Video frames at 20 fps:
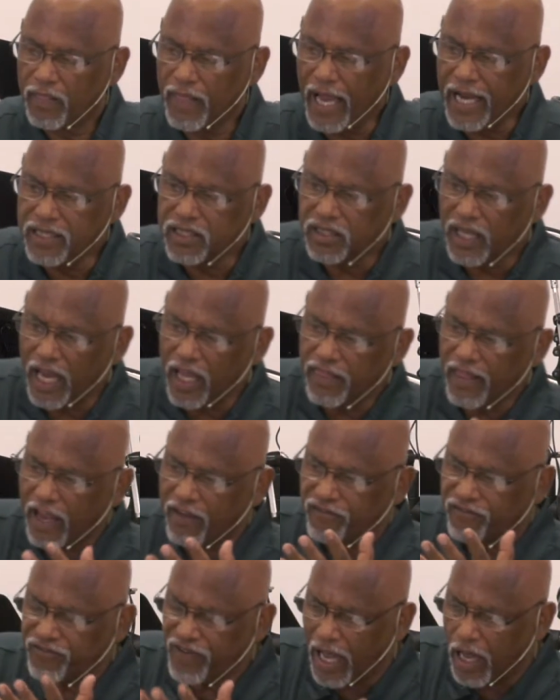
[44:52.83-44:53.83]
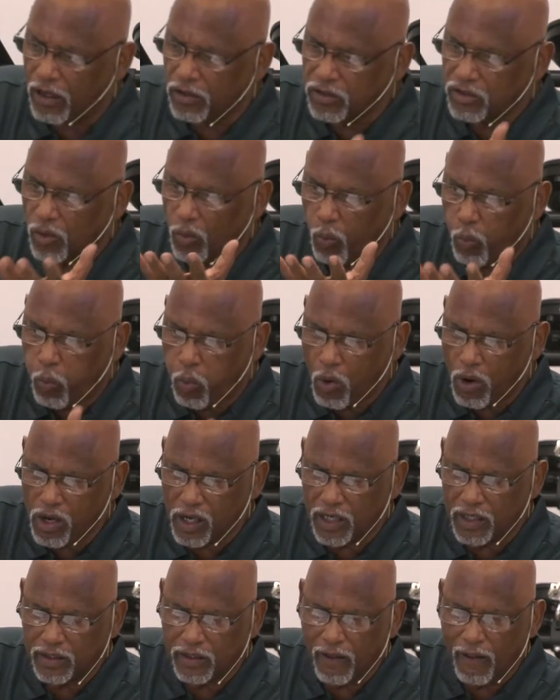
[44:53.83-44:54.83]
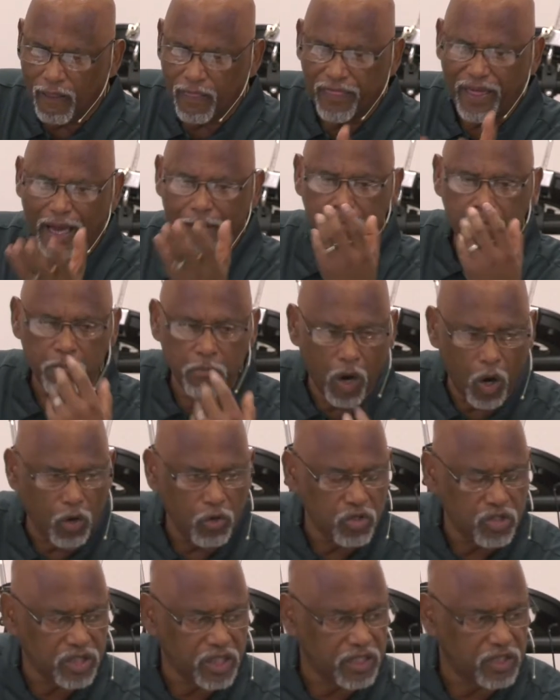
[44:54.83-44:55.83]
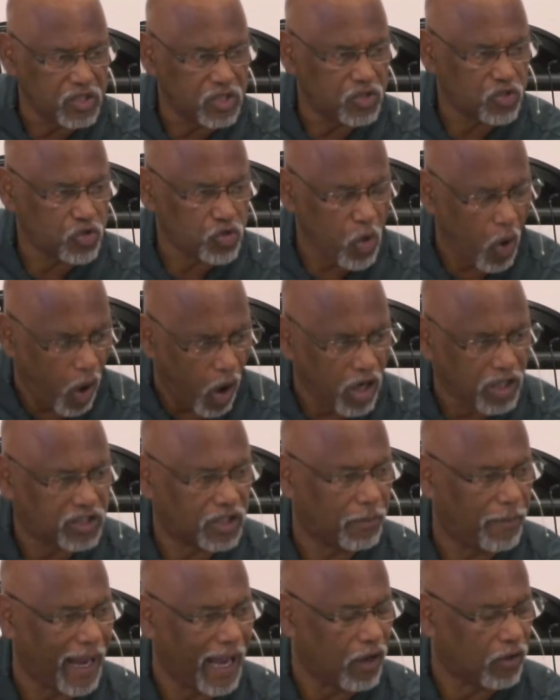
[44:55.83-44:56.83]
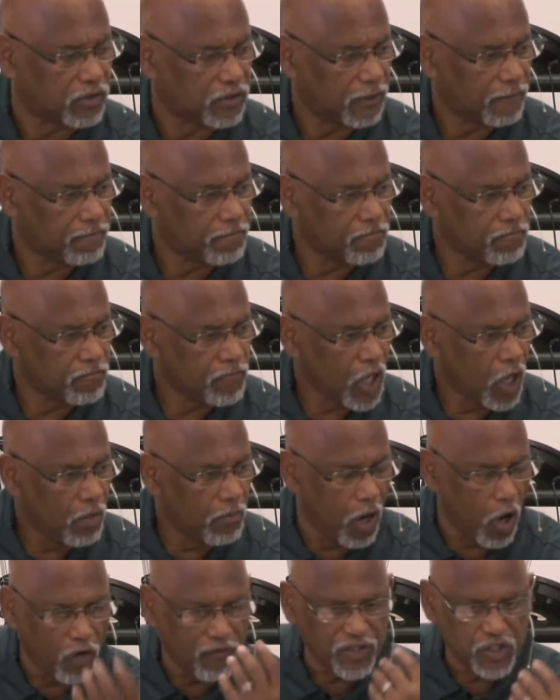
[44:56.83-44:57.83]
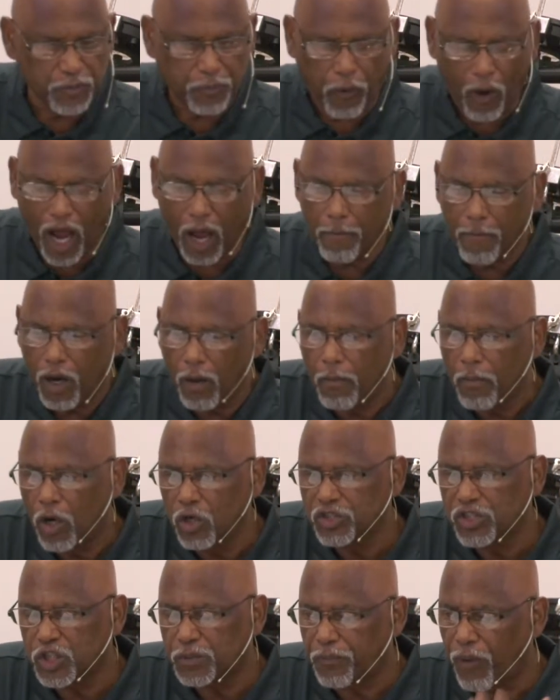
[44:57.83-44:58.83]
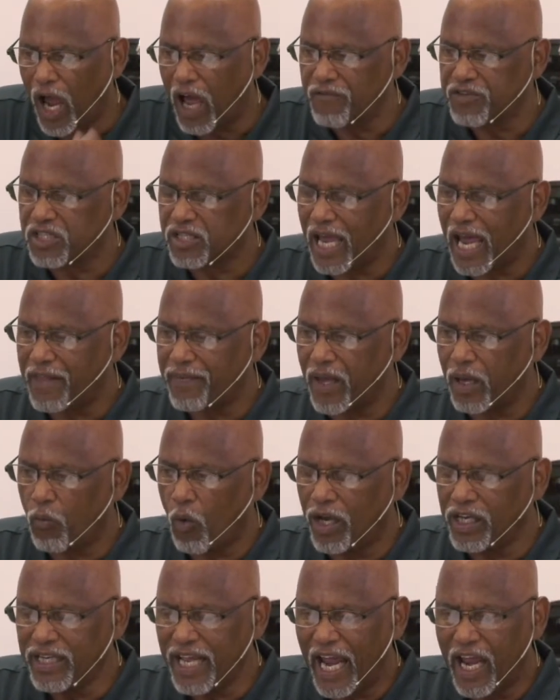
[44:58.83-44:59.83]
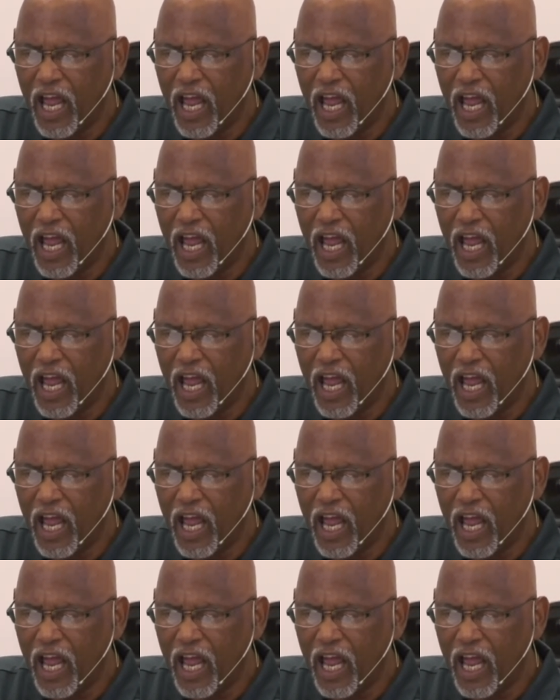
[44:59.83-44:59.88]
They say they found the one that Moses talked about. Moses, pro Moses prophesied that one